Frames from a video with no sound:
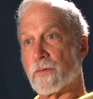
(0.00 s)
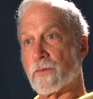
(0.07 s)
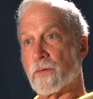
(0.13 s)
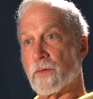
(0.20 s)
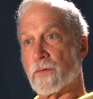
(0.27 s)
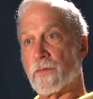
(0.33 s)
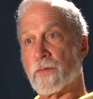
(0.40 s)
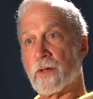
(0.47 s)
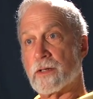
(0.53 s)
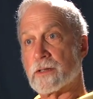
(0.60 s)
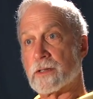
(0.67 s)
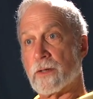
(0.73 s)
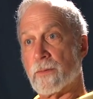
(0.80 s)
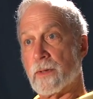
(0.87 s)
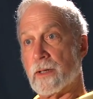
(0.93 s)
if the things
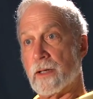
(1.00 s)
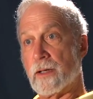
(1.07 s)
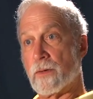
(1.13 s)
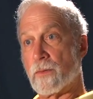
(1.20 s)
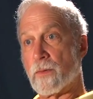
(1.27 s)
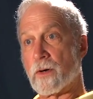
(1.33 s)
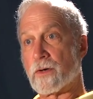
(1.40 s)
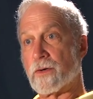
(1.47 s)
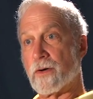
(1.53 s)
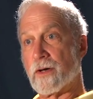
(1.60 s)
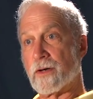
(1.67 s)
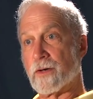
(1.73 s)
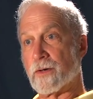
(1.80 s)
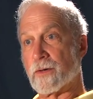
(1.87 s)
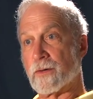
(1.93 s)
that we need to work
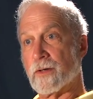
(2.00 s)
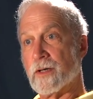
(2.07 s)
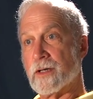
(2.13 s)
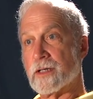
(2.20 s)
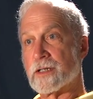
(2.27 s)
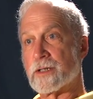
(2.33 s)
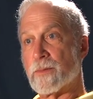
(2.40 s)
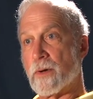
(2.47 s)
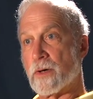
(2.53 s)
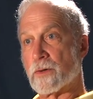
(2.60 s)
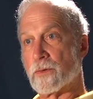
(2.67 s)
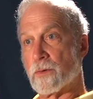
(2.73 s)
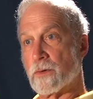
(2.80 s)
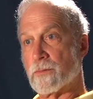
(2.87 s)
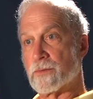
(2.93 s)
on are small
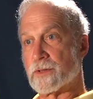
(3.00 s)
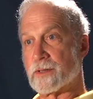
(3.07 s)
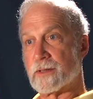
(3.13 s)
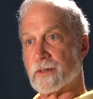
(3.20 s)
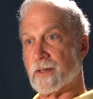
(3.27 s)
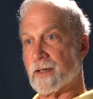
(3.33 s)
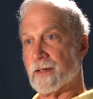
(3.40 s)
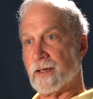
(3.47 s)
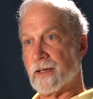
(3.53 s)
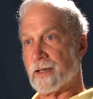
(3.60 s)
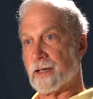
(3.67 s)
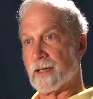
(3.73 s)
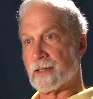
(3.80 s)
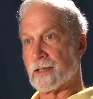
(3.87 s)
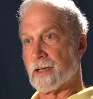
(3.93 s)
groups that need to
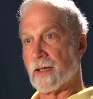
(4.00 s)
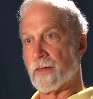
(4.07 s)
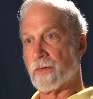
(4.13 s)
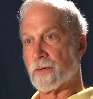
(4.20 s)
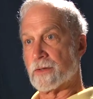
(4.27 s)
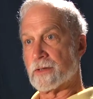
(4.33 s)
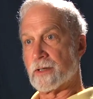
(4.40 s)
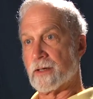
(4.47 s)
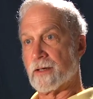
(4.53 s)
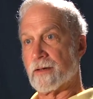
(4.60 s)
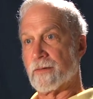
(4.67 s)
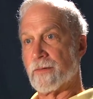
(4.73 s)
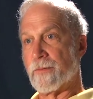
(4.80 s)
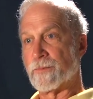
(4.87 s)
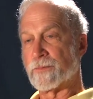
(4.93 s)
get together to,
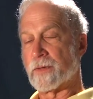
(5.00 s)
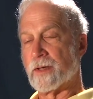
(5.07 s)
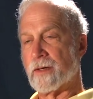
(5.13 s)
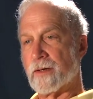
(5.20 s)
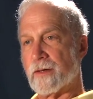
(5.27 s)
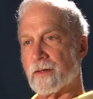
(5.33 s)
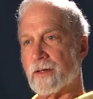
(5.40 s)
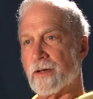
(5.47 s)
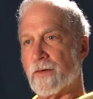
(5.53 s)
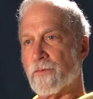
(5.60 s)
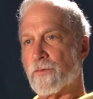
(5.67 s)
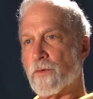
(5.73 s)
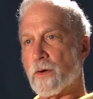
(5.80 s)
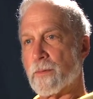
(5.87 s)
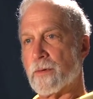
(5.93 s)
you know,
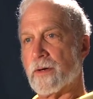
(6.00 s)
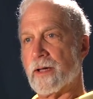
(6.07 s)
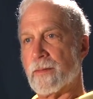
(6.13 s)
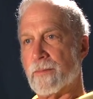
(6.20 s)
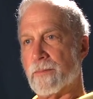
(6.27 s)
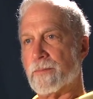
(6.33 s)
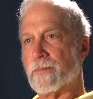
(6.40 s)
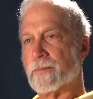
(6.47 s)
formulate